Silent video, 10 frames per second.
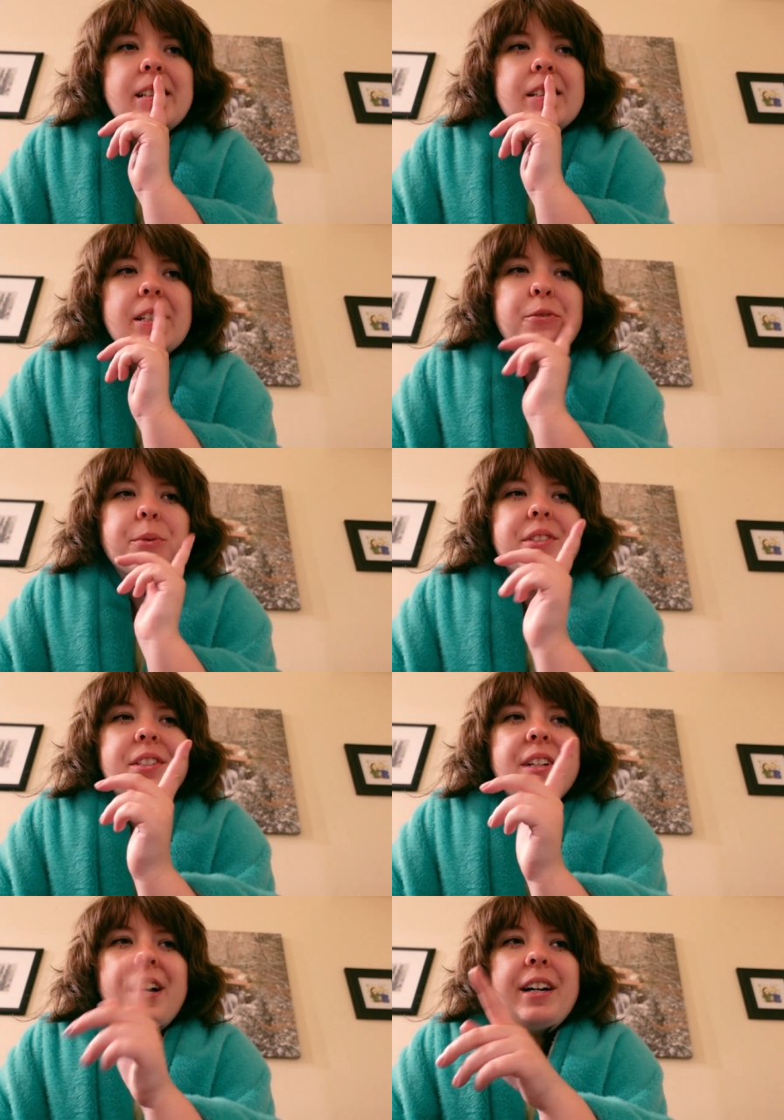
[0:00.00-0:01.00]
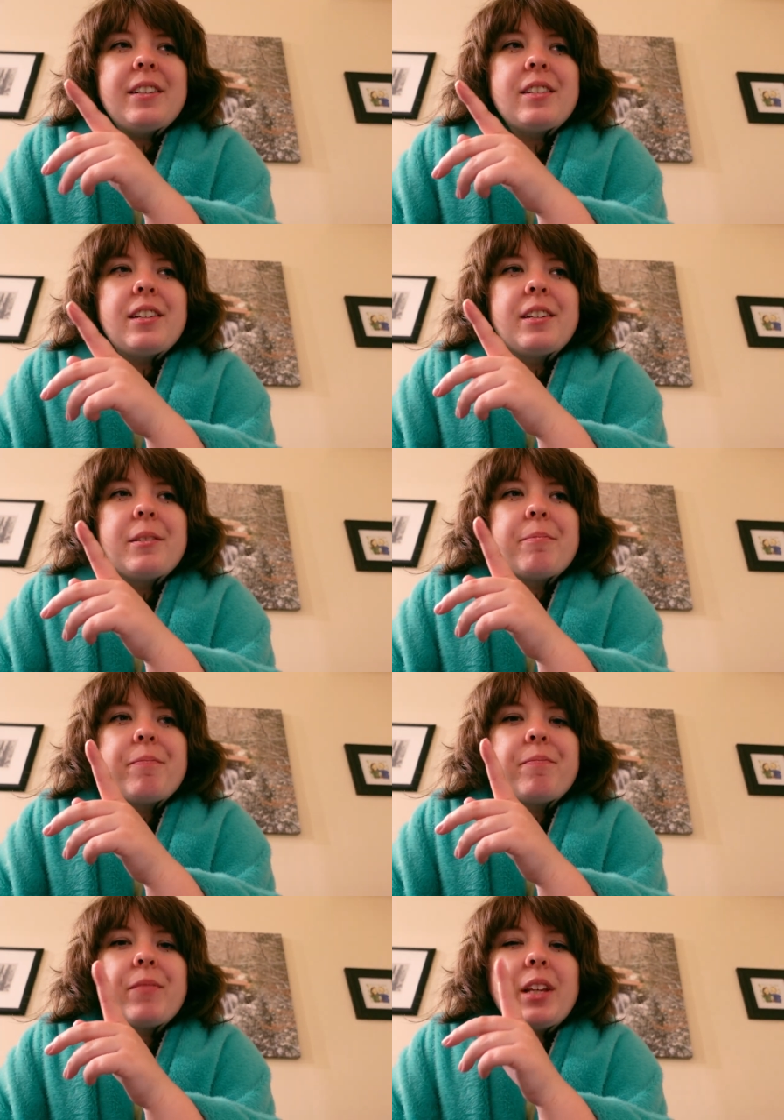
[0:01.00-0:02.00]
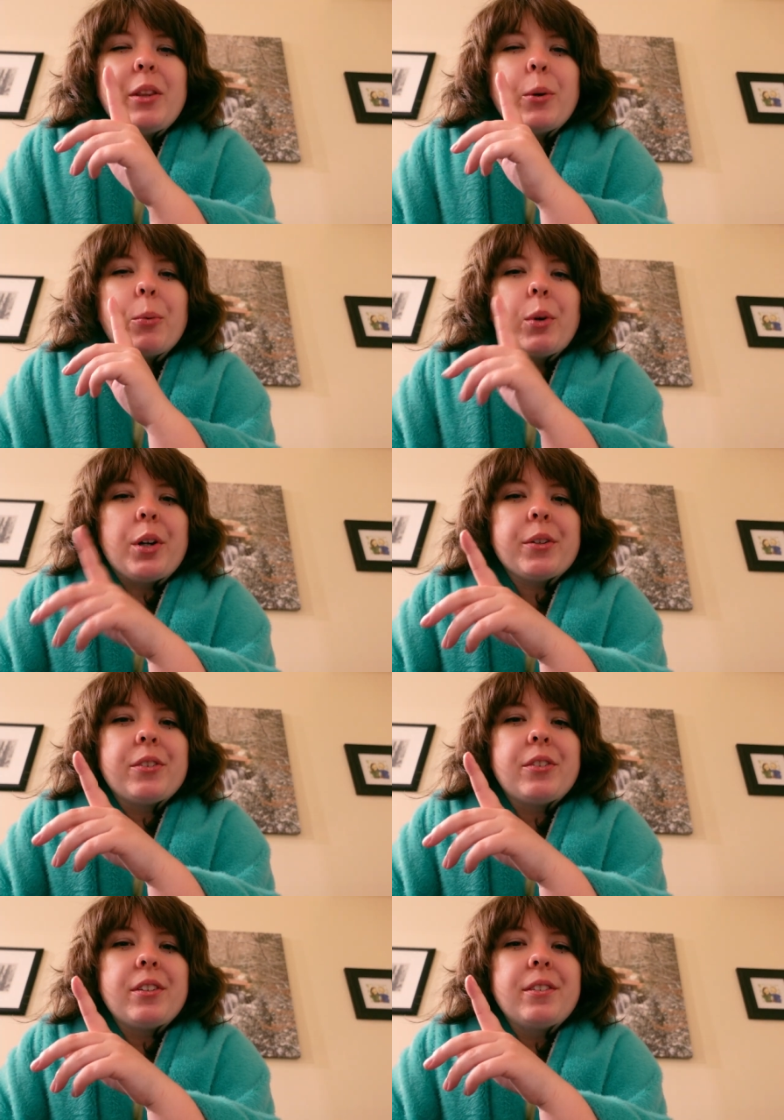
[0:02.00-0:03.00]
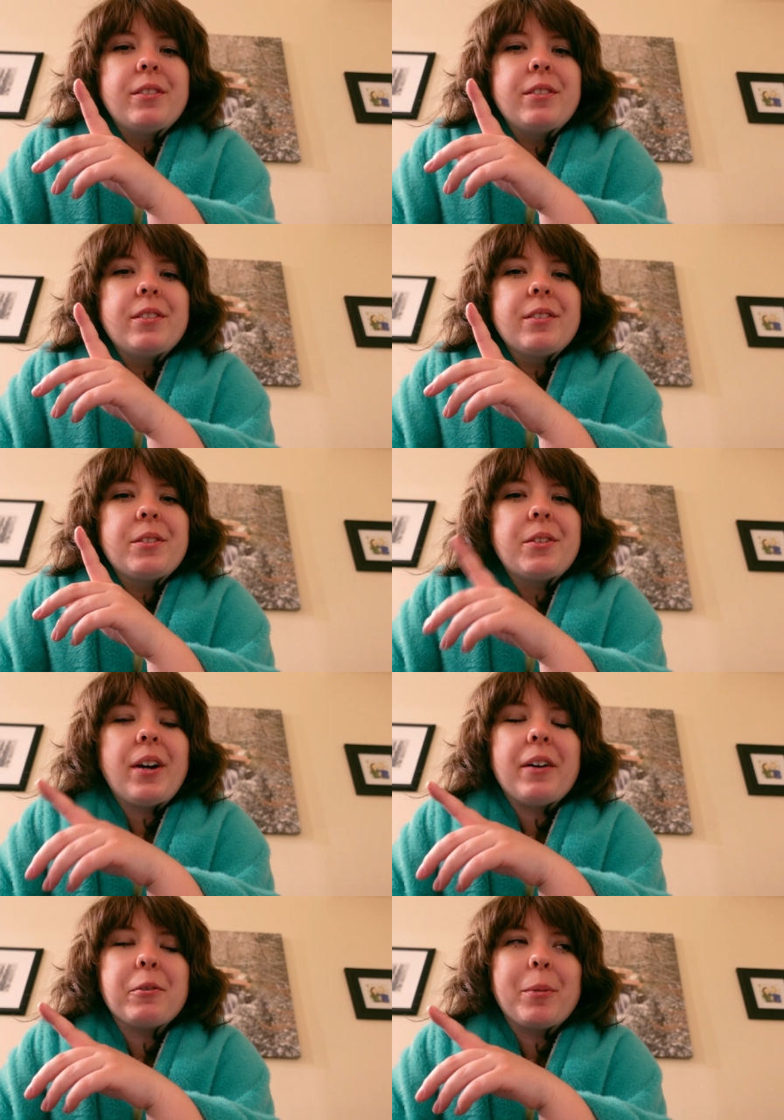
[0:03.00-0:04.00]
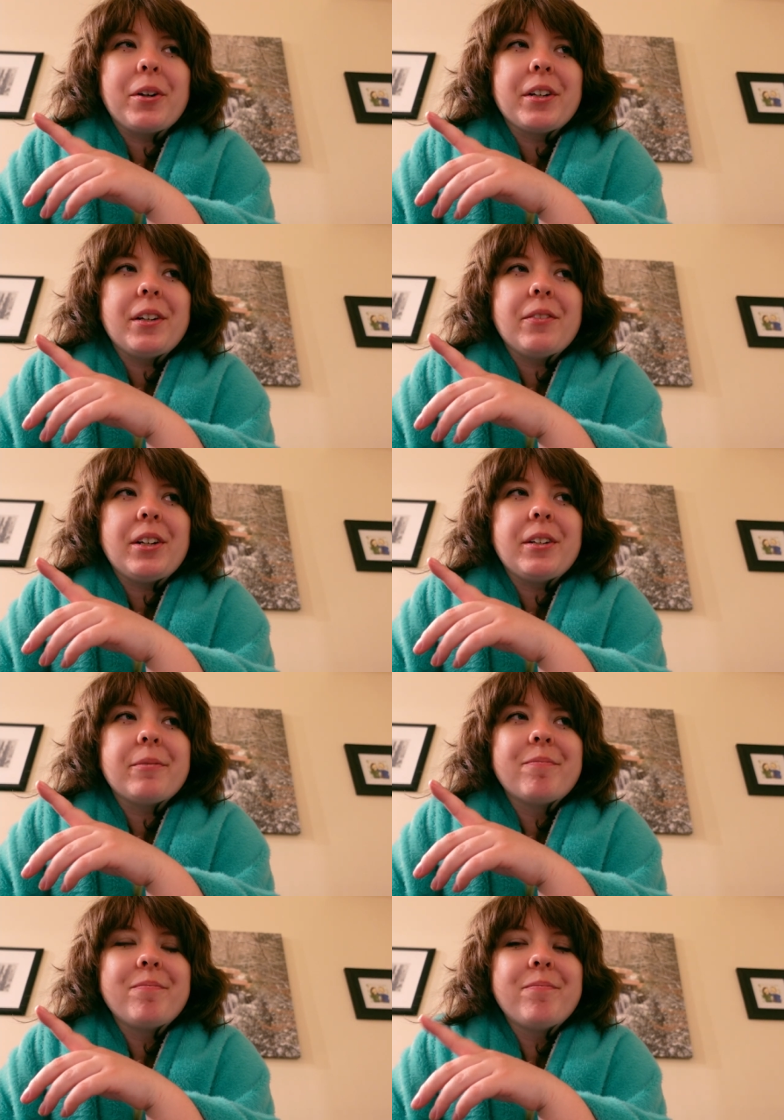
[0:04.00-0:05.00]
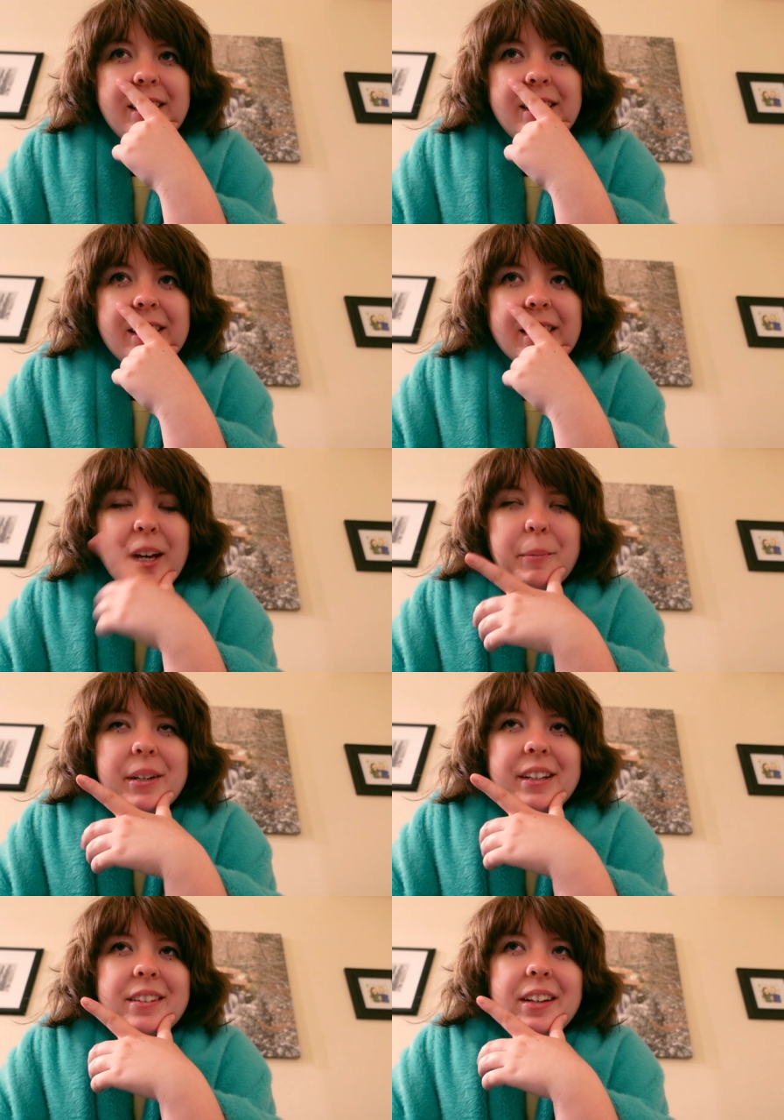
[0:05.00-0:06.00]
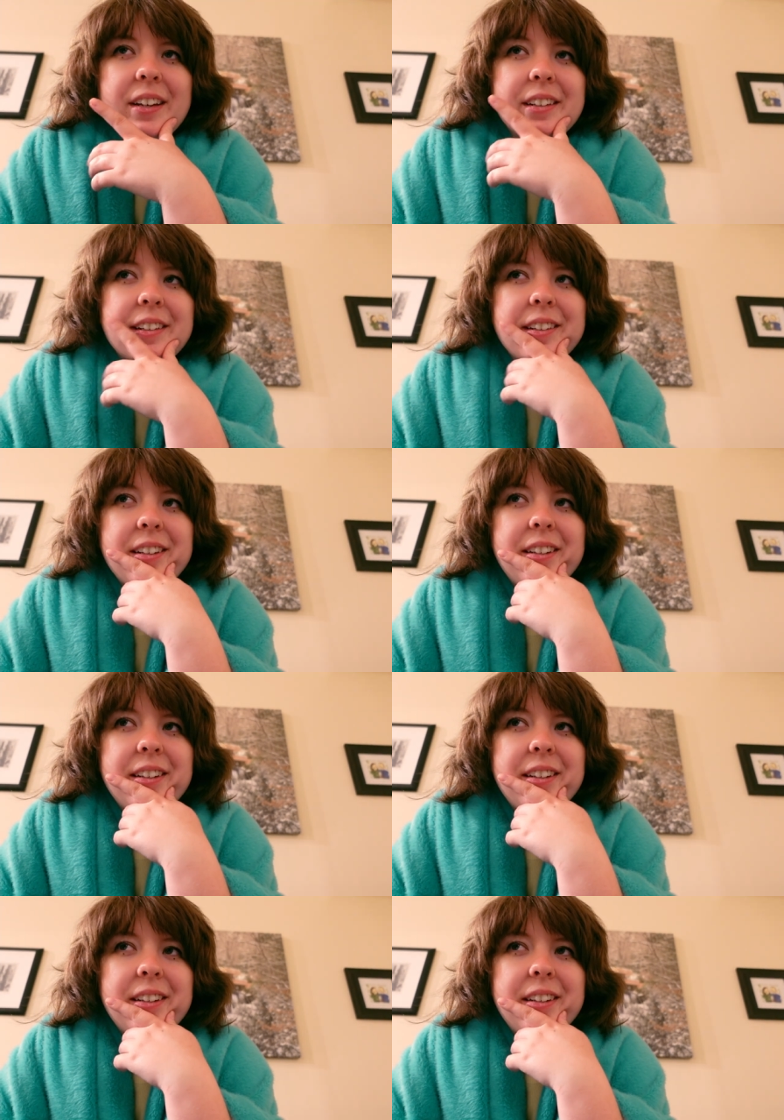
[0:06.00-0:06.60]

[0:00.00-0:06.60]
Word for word: This was not the worst craft market I've done. That being said,